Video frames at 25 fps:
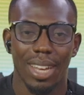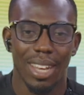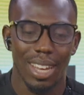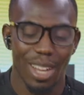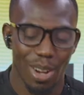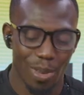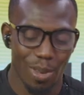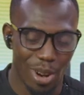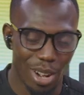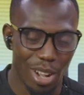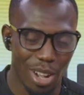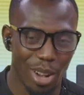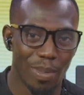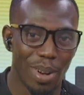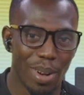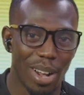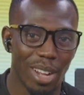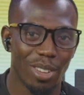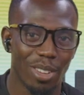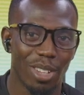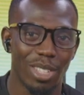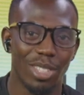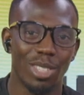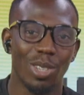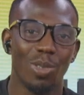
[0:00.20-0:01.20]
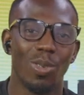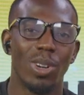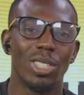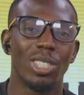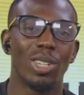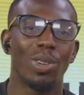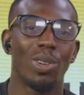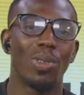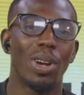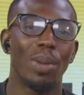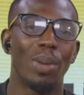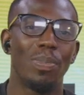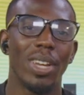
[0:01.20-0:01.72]
Welcome back. You're still
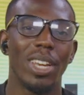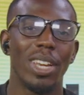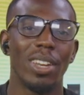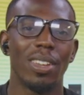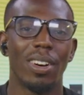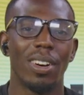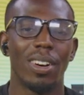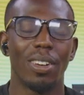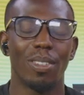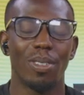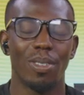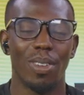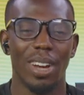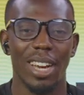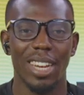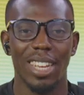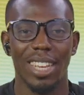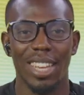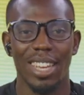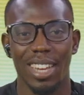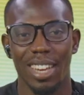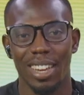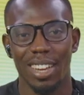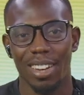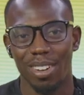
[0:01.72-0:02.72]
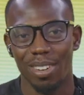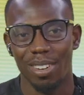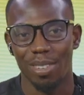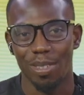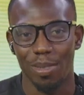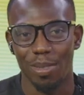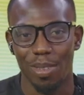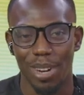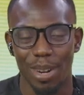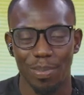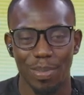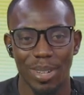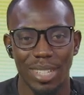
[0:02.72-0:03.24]
watching Rappy Done right here on
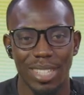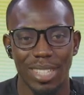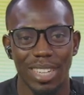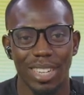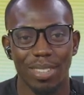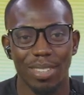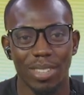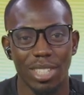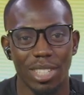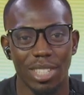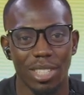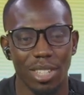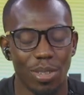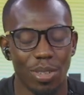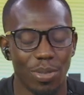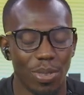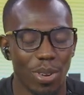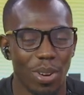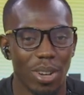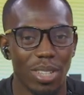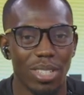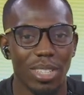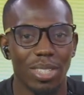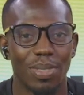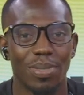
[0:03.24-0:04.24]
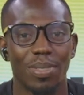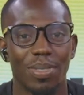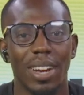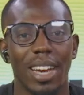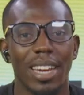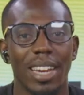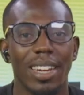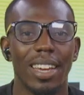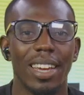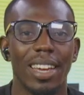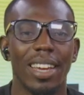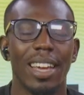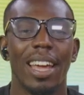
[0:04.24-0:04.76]
Rappy Television. Of course, it's
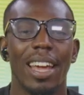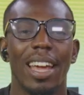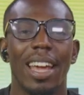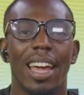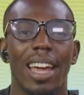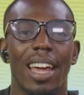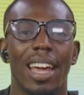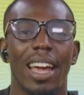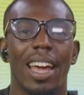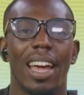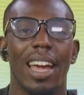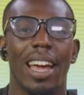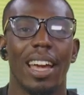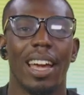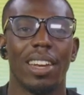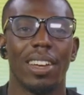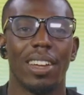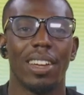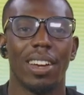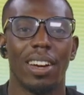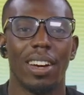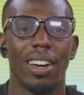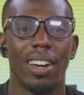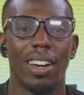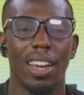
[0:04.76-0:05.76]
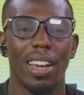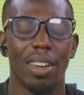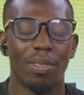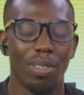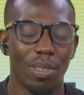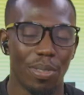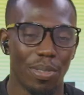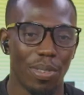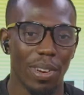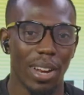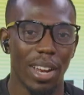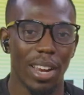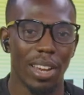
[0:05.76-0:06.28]
Friday, and every
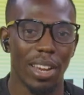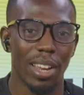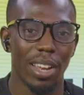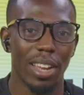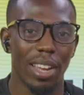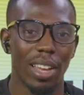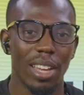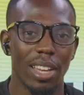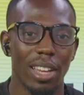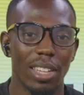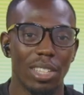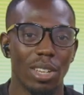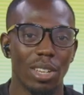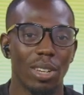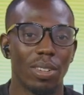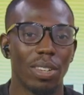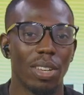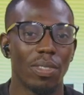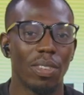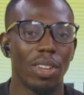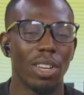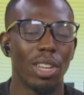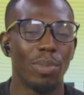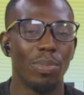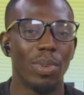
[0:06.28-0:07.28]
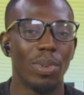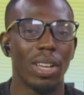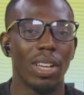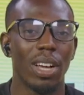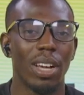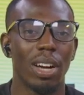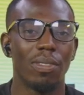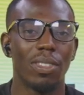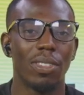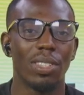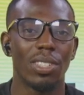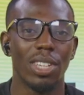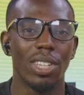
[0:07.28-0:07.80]
Friday, instead of giving you the big
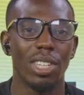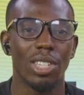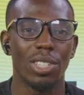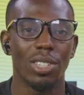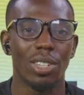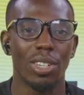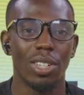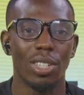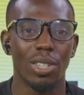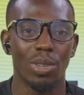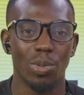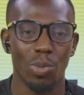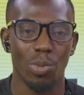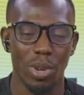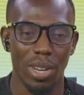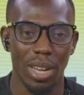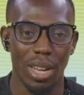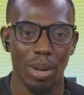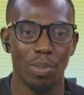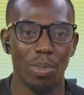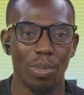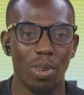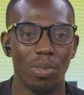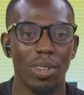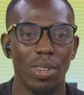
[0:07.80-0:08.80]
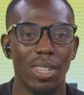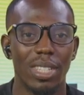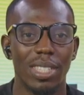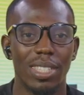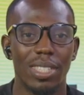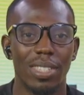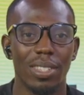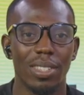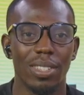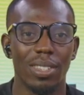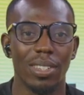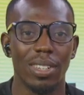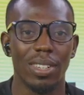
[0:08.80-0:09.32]
conversation, we now move it
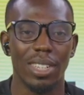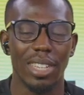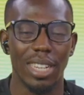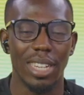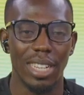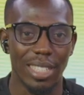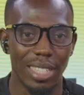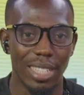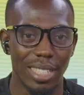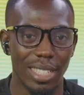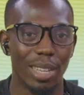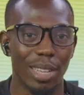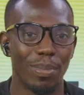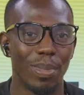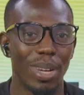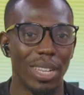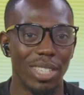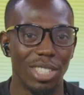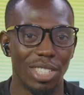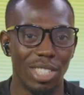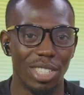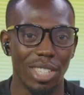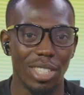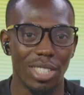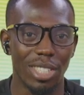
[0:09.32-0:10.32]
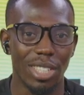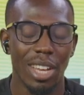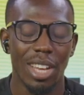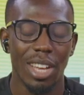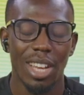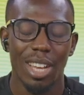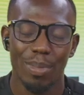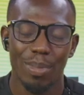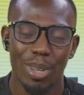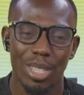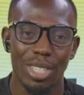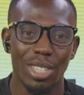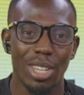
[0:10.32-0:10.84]
to the entertainment gist.
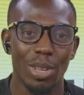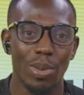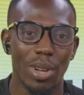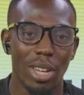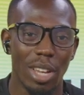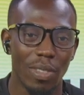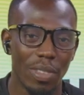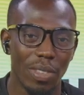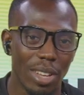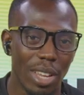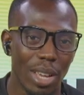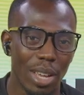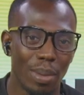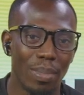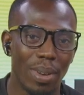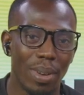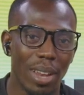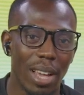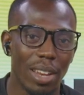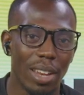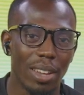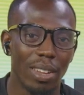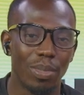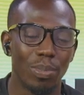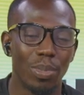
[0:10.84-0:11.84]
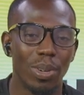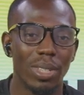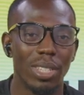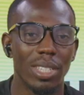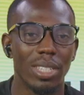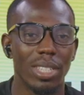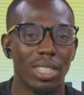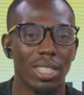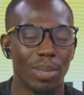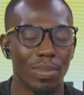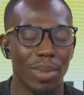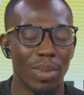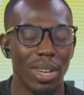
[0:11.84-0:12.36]
But today, we're giving you a blend of both
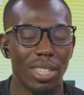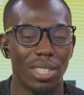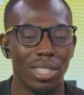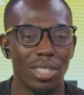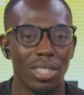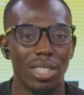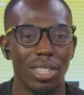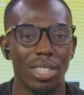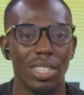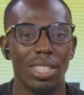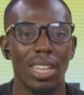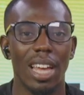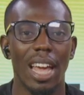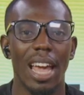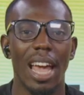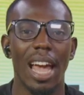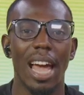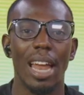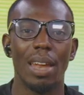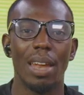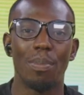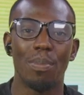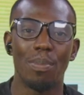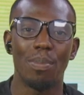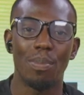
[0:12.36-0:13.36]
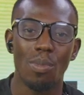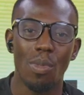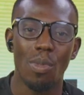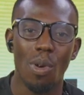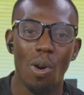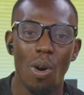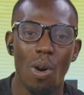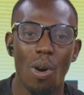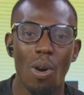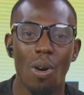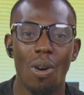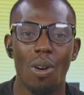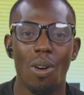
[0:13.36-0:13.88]
entertainment gist and
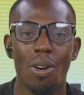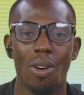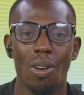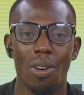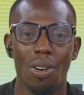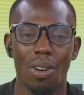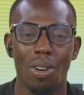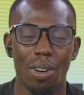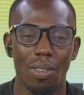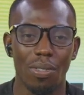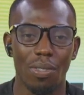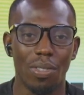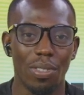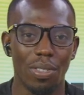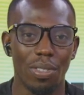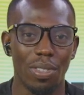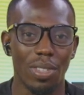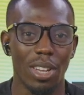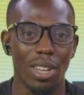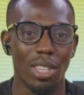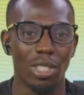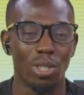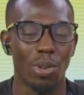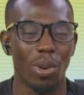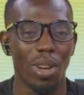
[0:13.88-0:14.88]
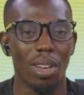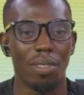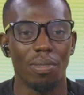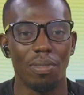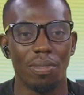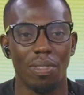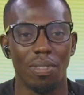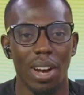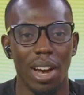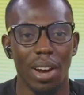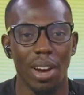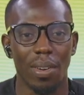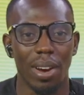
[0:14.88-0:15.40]
more of the things going
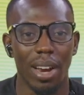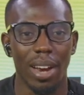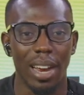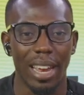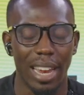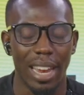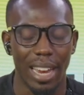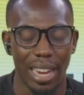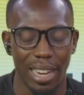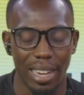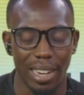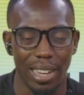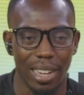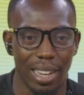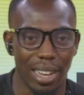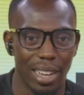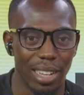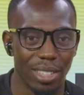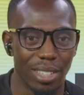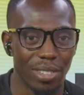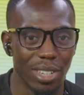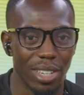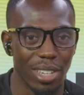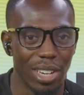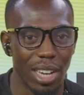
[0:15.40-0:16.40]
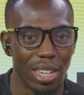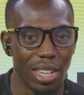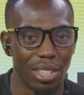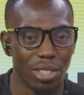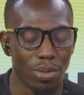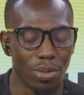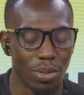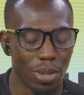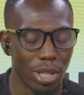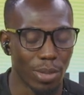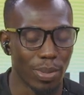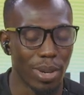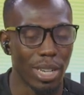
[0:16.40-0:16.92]
viral in the country, Nigeria.
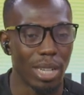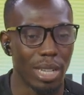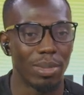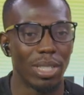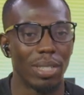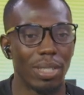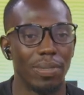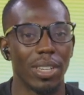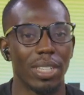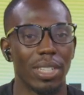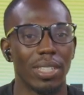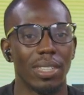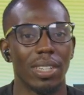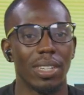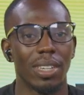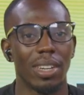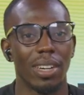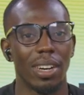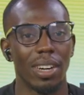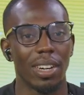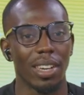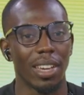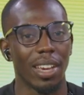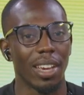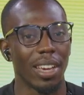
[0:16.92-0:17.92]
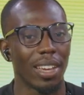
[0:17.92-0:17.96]
Of course, my name is Victor Ake.